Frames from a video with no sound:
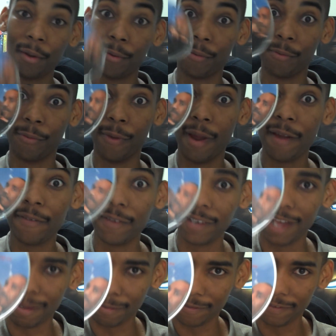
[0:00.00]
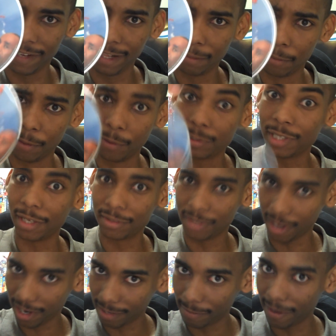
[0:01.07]
Reverend I'm Available, which I'll
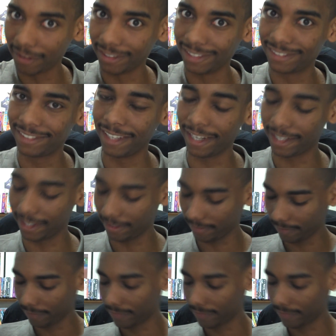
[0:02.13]
talk about in a second.